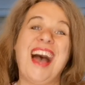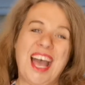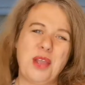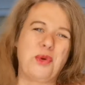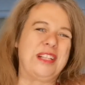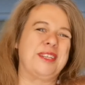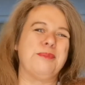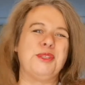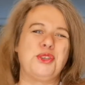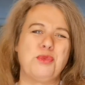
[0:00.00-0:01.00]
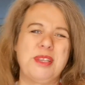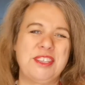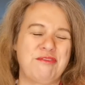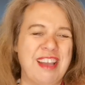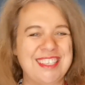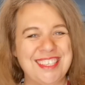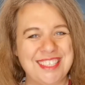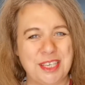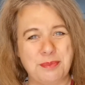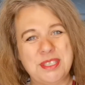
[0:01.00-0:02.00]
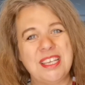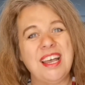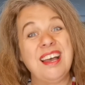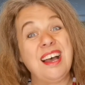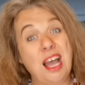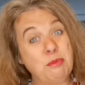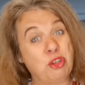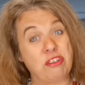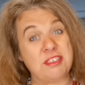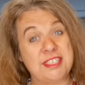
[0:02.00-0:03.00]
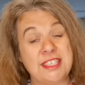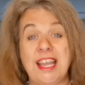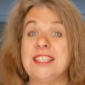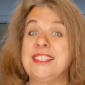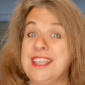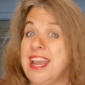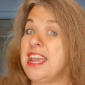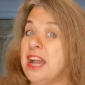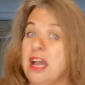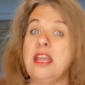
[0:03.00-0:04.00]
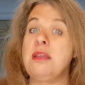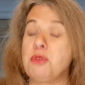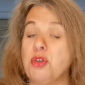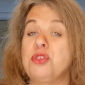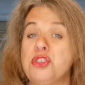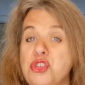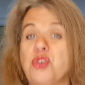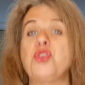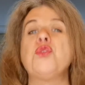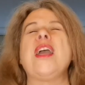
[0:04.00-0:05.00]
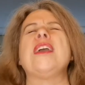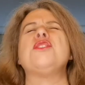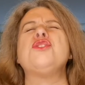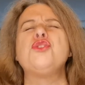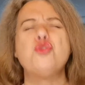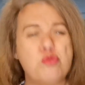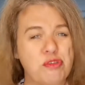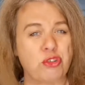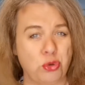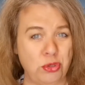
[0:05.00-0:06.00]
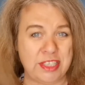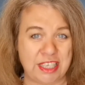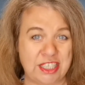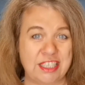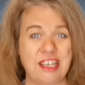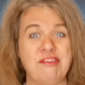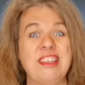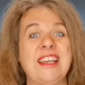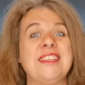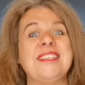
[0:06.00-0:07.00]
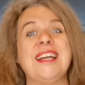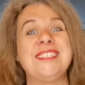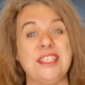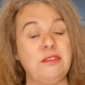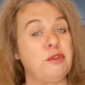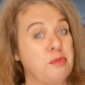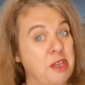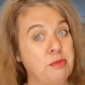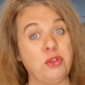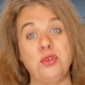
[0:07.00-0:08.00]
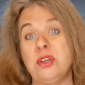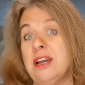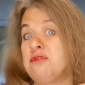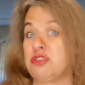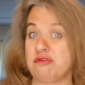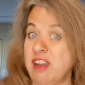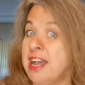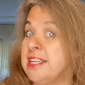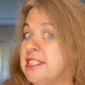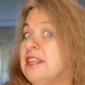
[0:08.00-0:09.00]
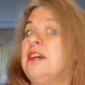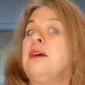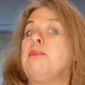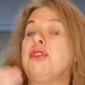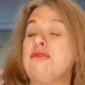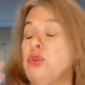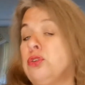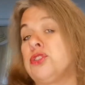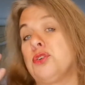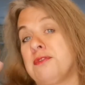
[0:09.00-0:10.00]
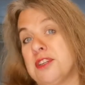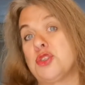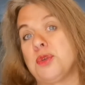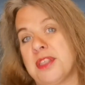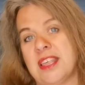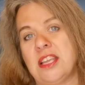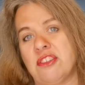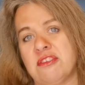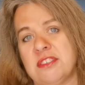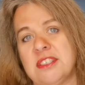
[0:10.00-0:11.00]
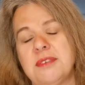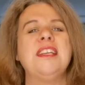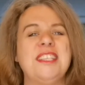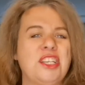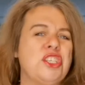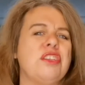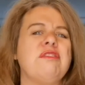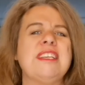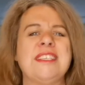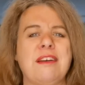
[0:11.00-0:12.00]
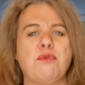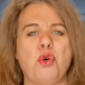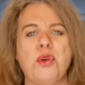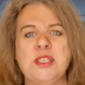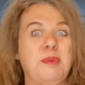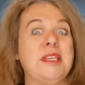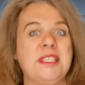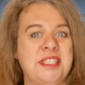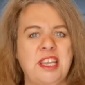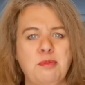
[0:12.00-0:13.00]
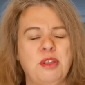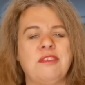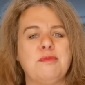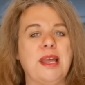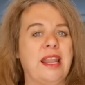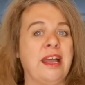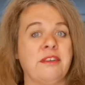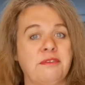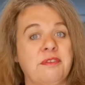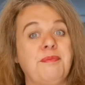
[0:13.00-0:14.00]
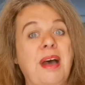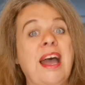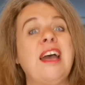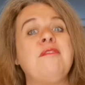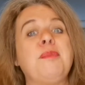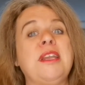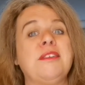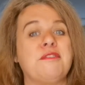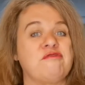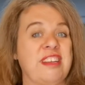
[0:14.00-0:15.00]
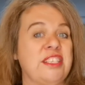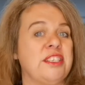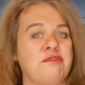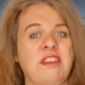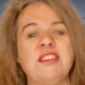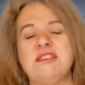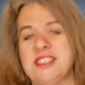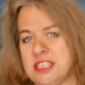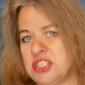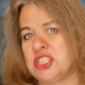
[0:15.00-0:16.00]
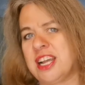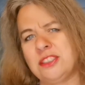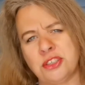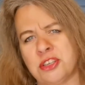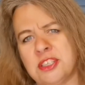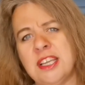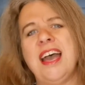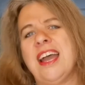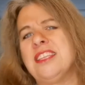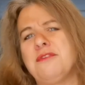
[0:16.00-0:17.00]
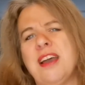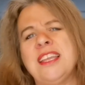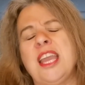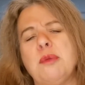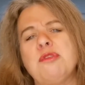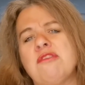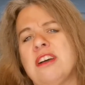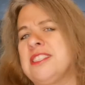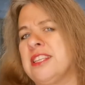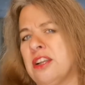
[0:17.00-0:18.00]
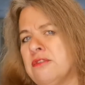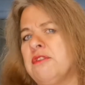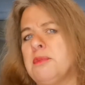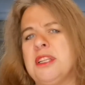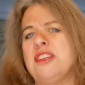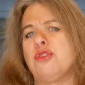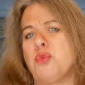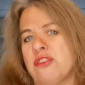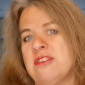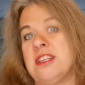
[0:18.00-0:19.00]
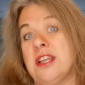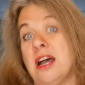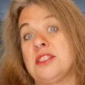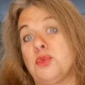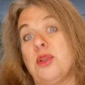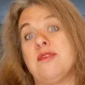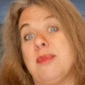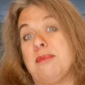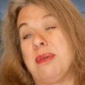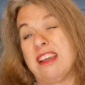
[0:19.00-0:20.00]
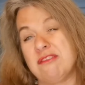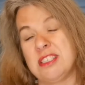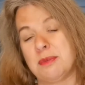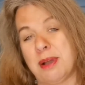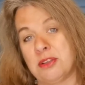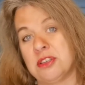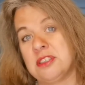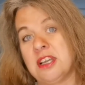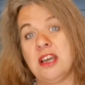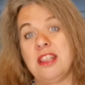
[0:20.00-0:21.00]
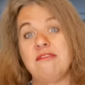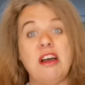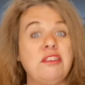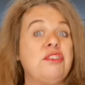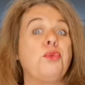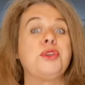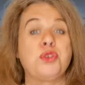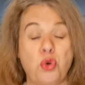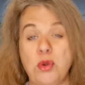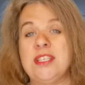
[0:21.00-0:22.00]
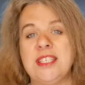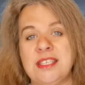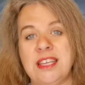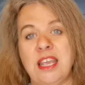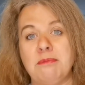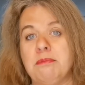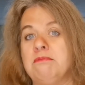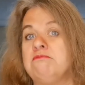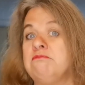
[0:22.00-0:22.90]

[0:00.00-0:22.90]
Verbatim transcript: Hi, welcome to two minute Writing Tips. I'm Kirsten and today I am going to show you a super cool dictionary that is ideal for people who love to write but are also visual thinkers. Dictionaries have always been a staple of my life. I have been a voracious reader since childhood, and if I came across an unfamiliar word and asked one of my parents about it, their answer was always the same.